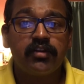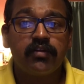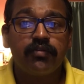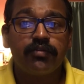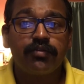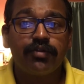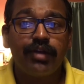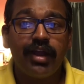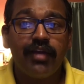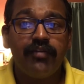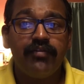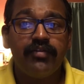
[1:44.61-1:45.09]

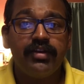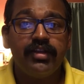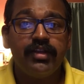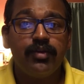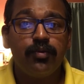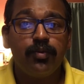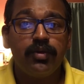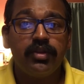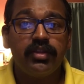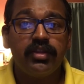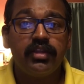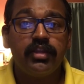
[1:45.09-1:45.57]
of gravity
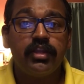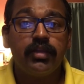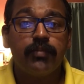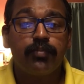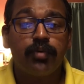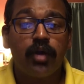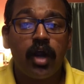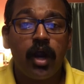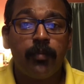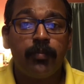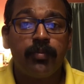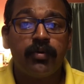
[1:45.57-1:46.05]
within the
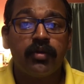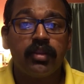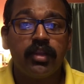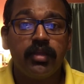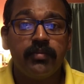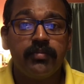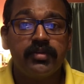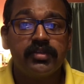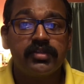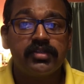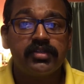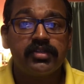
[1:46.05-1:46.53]
proper
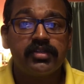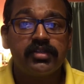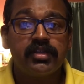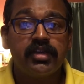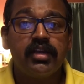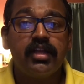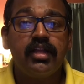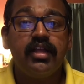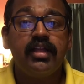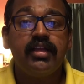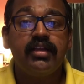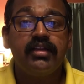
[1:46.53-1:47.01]
limits
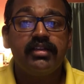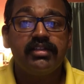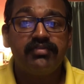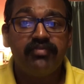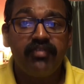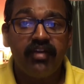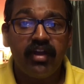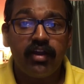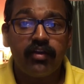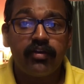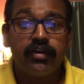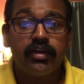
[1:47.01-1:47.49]
is
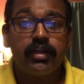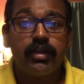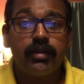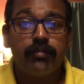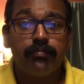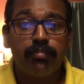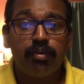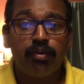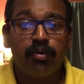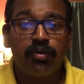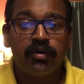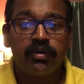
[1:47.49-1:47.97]
very
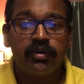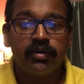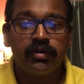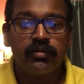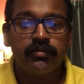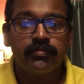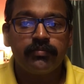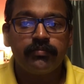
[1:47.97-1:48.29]
important.